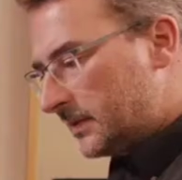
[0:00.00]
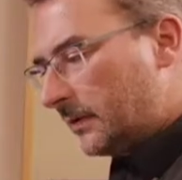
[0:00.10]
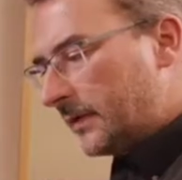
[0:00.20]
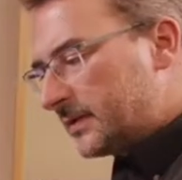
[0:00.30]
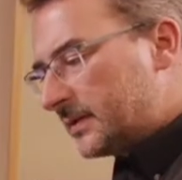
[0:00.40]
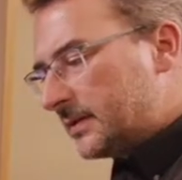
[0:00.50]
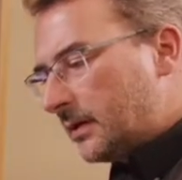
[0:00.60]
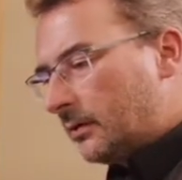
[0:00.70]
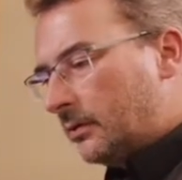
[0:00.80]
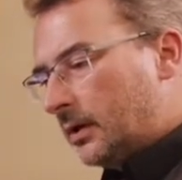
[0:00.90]
So this is
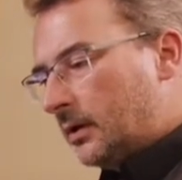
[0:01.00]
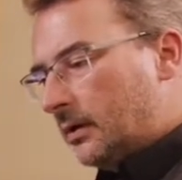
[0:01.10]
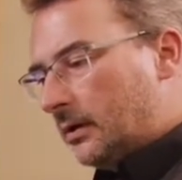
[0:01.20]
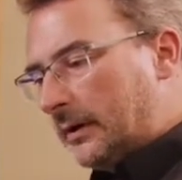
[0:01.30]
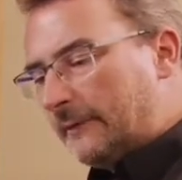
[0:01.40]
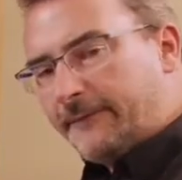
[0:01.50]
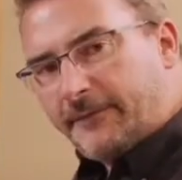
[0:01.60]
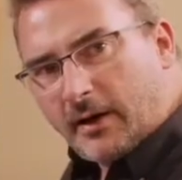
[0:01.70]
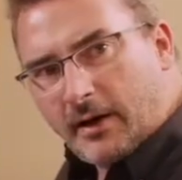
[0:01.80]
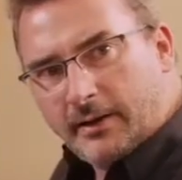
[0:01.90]
now a
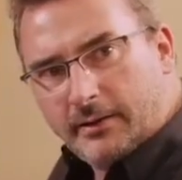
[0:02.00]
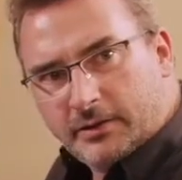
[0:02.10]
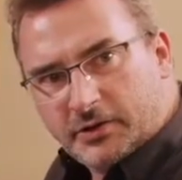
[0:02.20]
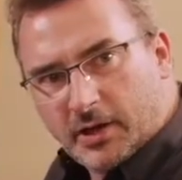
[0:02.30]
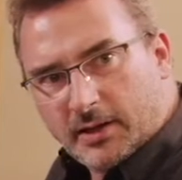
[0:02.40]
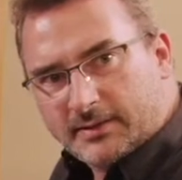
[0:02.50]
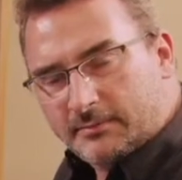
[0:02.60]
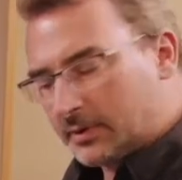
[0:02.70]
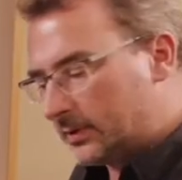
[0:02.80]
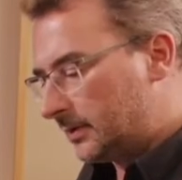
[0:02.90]
fine
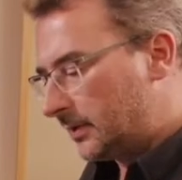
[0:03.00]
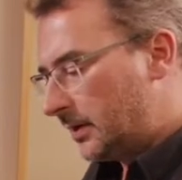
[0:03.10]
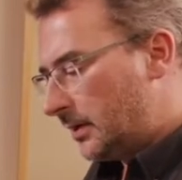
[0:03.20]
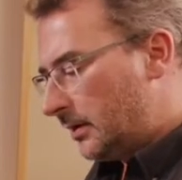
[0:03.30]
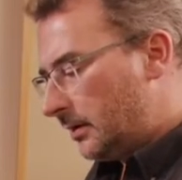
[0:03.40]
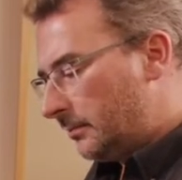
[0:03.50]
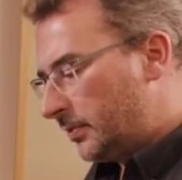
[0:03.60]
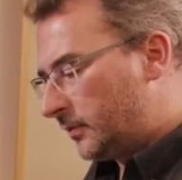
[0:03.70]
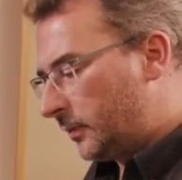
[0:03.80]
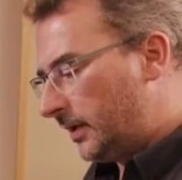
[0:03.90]
adjustment
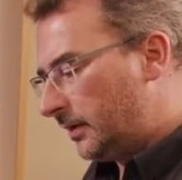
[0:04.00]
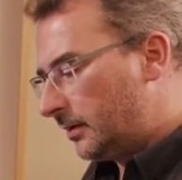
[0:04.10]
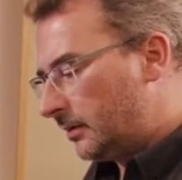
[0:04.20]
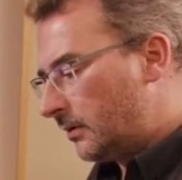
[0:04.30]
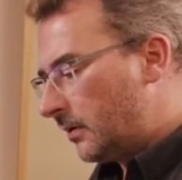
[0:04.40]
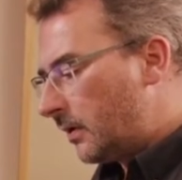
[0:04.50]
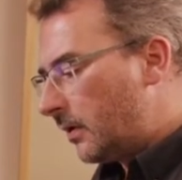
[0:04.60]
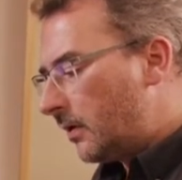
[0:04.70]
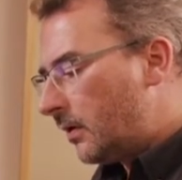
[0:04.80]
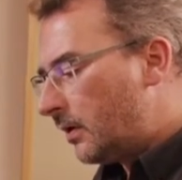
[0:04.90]
between
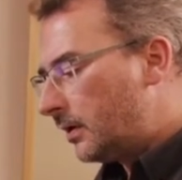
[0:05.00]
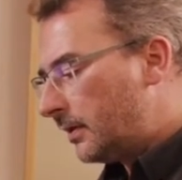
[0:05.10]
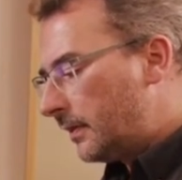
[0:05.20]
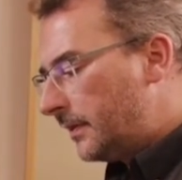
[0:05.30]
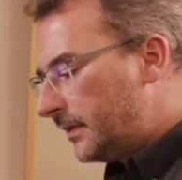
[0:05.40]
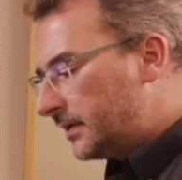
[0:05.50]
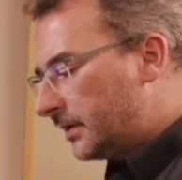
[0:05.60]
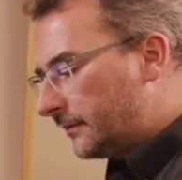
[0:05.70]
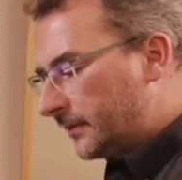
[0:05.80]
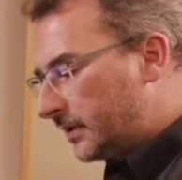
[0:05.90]
all the
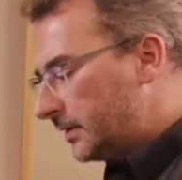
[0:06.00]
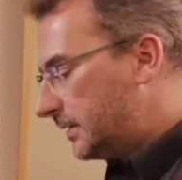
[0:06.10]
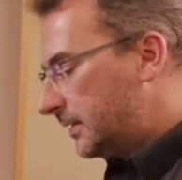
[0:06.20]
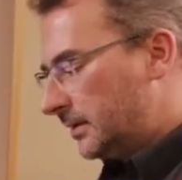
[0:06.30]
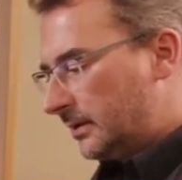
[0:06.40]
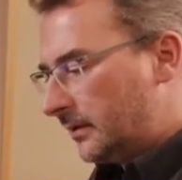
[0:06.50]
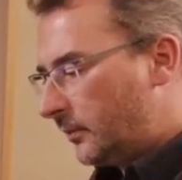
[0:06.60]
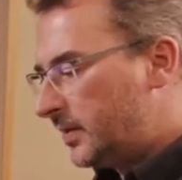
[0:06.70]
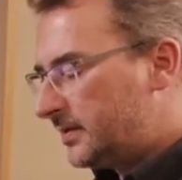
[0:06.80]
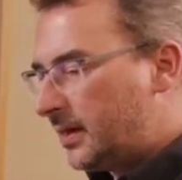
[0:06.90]
different
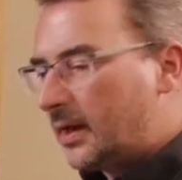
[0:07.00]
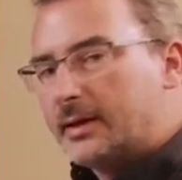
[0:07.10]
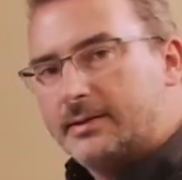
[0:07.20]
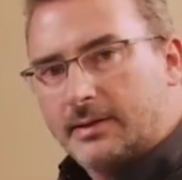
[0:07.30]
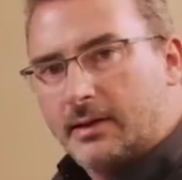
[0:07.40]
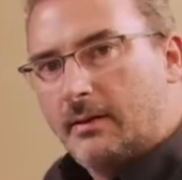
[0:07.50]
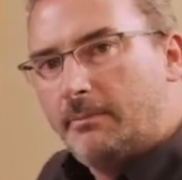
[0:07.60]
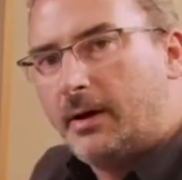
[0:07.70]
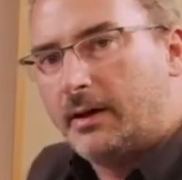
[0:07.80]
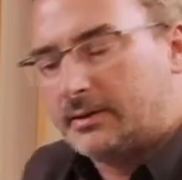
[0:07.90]
VCAs.
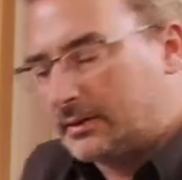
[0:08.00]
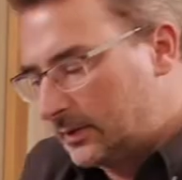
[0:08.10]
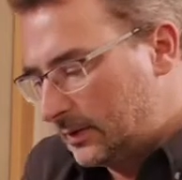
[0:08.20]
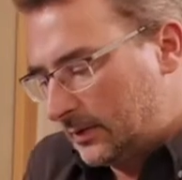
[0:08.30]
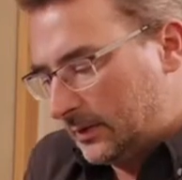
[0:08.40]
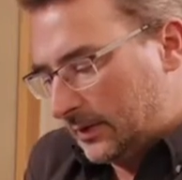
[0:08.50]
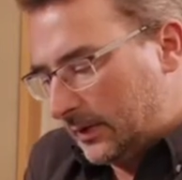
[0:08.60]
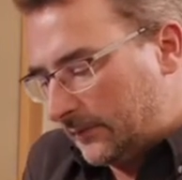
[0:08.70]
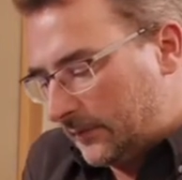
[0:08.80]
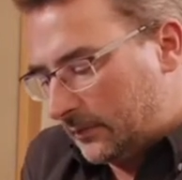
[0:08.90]
But
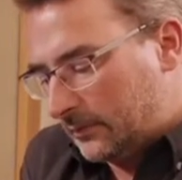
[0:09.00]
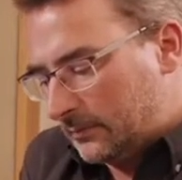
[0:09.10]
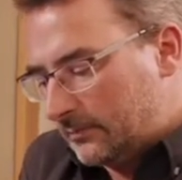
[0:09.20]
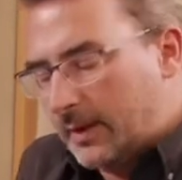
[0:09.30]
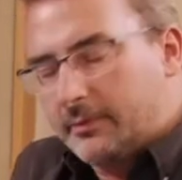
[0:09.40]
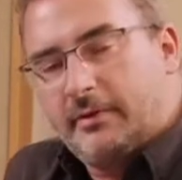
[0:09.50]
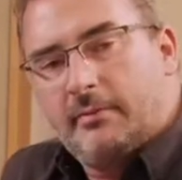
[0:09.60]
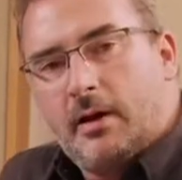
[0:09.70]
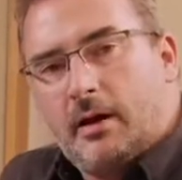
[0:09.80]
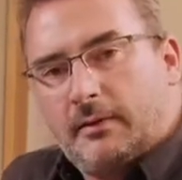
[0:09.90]
if you maybe
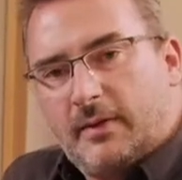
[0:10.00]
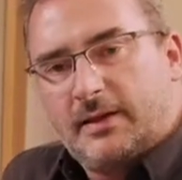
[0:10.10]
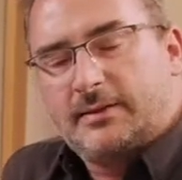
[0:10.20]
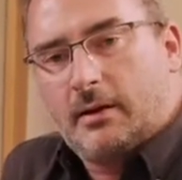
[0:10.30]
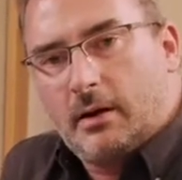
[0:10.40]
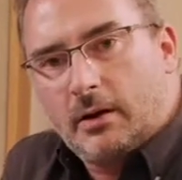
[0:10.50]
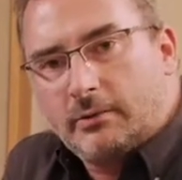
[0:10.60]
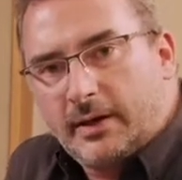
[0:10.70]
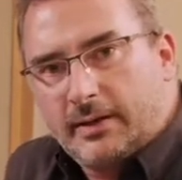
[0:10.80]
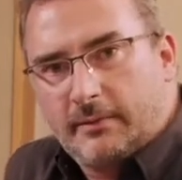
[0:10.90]
remark, that's
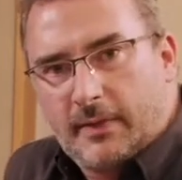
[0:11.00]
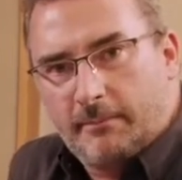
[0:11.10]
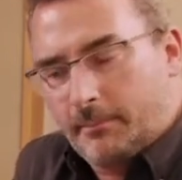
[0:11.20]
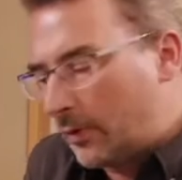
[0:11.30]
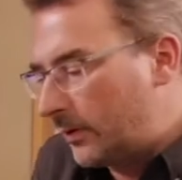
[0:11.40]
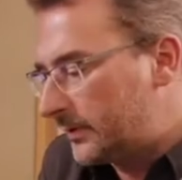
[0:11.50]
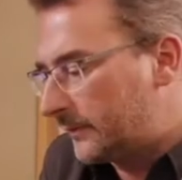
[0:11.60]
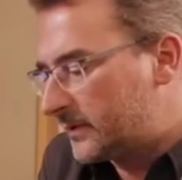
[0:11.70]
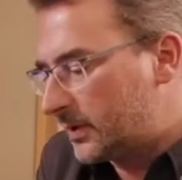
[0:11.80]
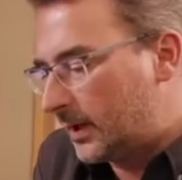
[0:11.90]
already the point
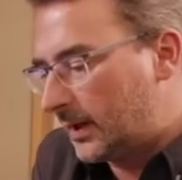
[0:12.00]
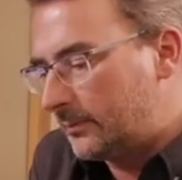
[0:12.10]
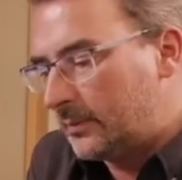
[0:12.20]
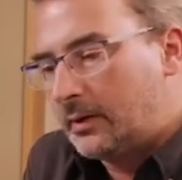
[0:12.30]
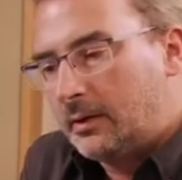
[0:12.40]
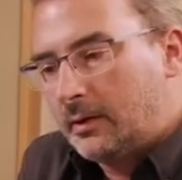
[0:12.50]
of time